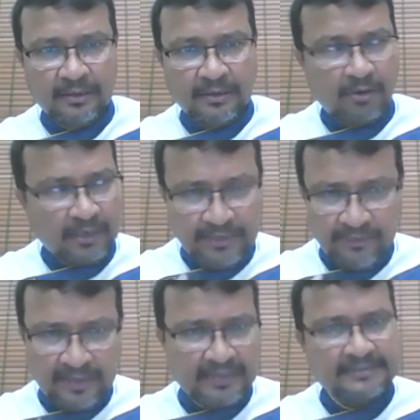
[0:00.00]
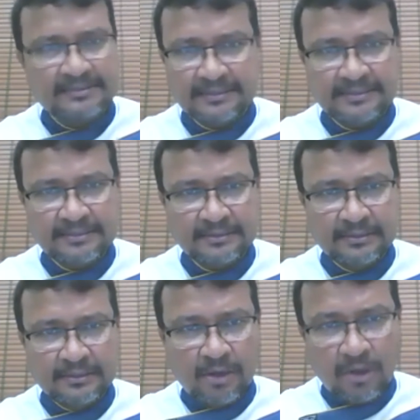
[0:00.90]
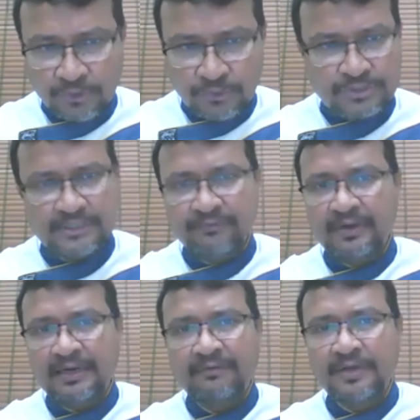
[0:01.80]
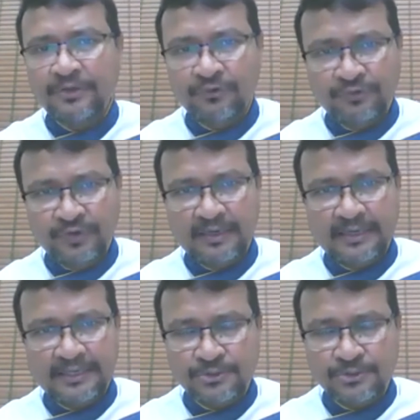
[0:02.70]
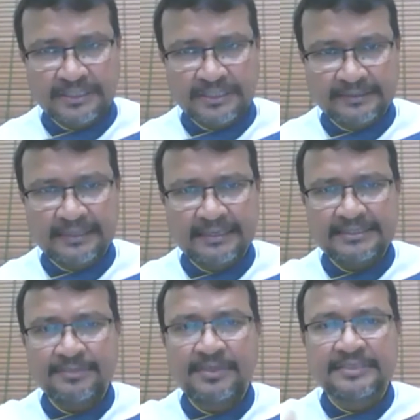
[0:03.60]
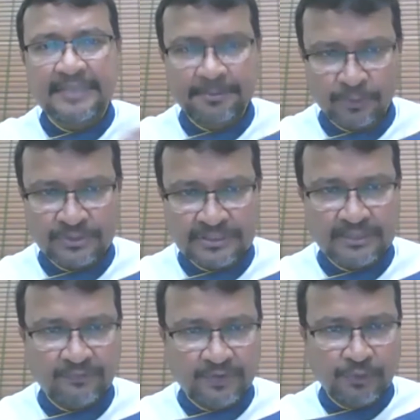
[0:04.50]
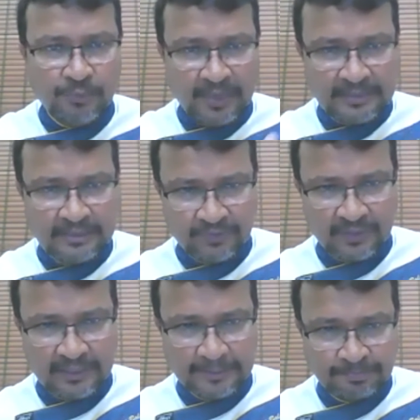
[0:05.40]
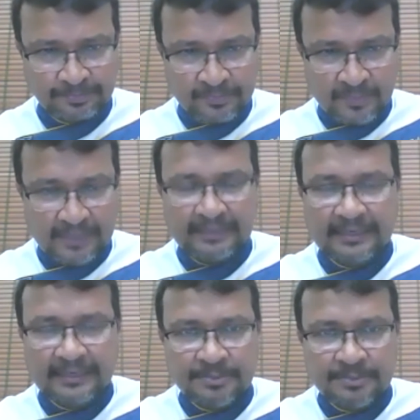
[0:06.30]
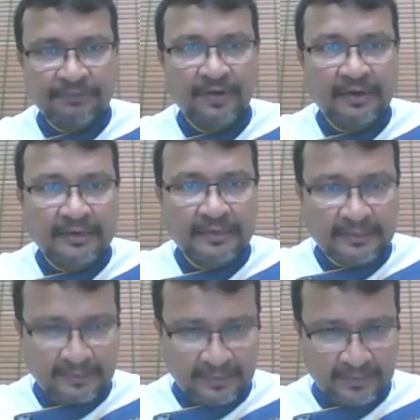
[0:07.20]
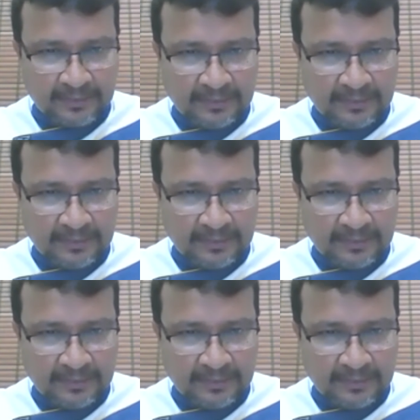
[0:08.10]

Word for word: or leave it as such or use it whenever you feel like using it. There has to be a set procedure. When you make the filling, it has to be filled in a tray.